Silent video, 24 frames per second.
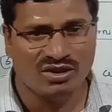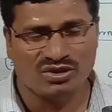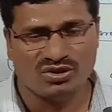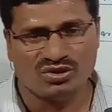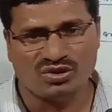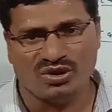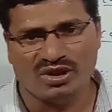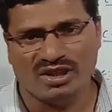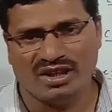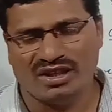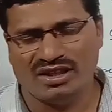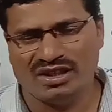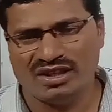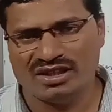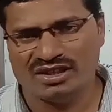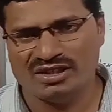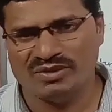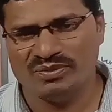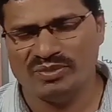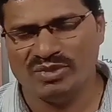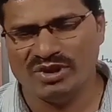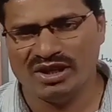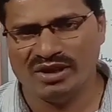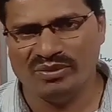So
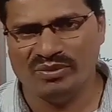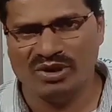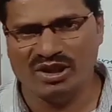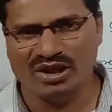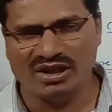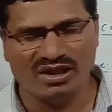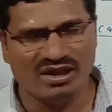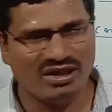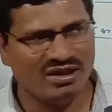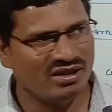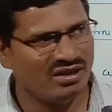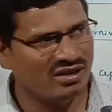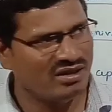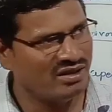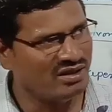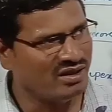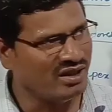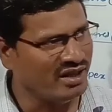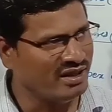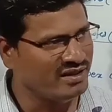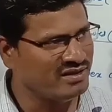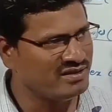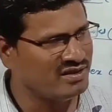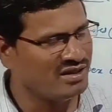energy pyramid in a
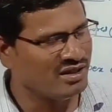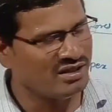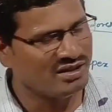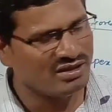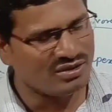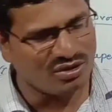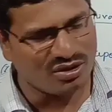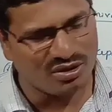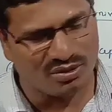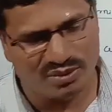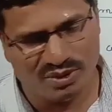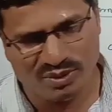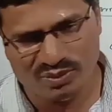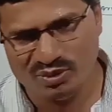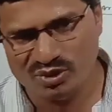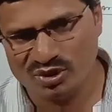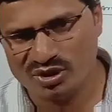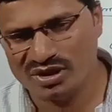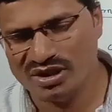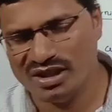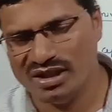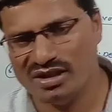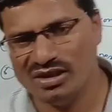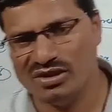9th standard or
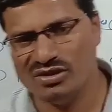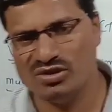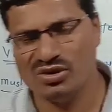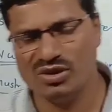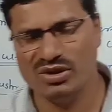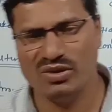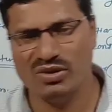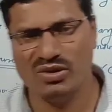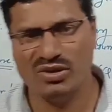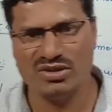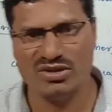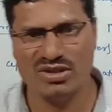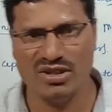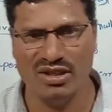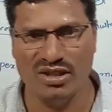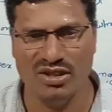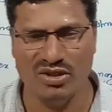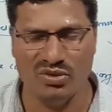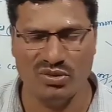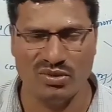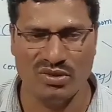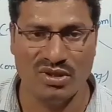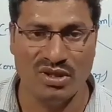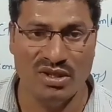before that also you have
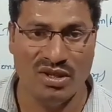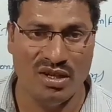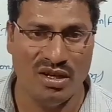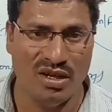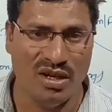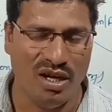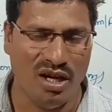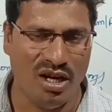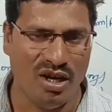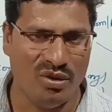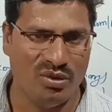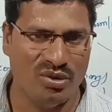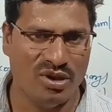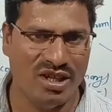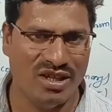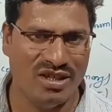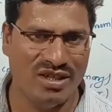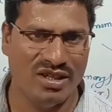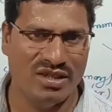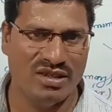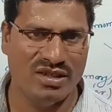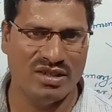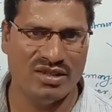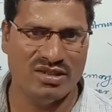studied how that
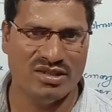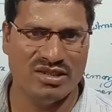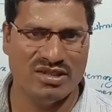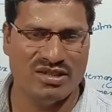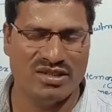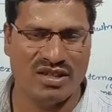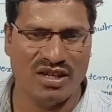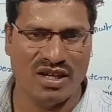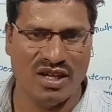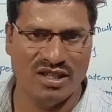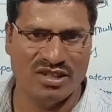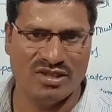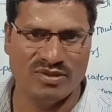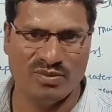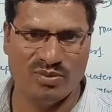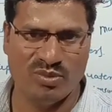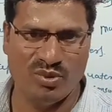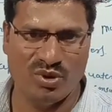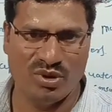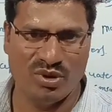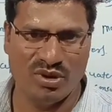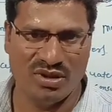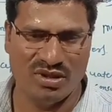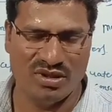energy is
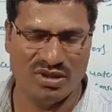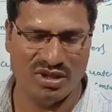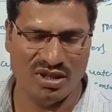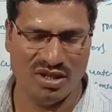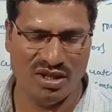transferred,